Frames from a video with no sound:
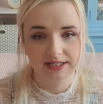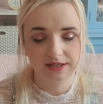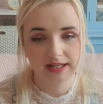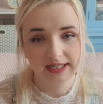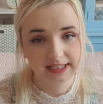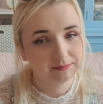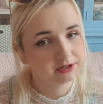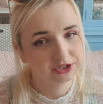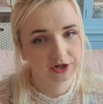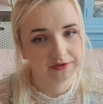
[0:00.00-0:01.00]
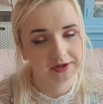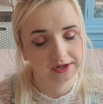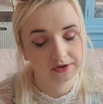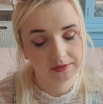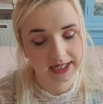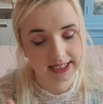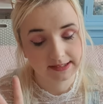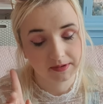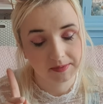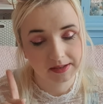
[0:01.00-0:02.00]
so the next thing I'm going to show you is
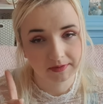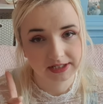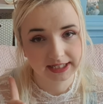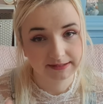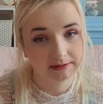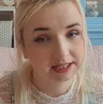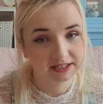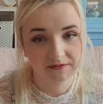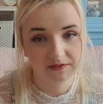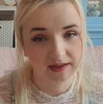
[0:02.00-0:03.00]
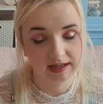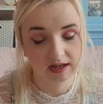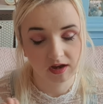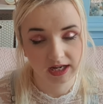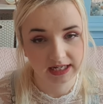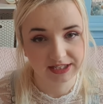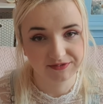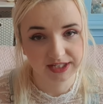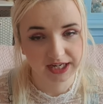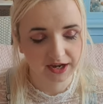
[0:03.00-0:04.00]
probably the most expensive thing in this
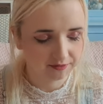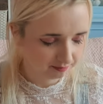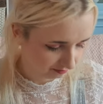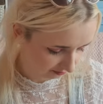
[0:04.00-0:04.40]
video.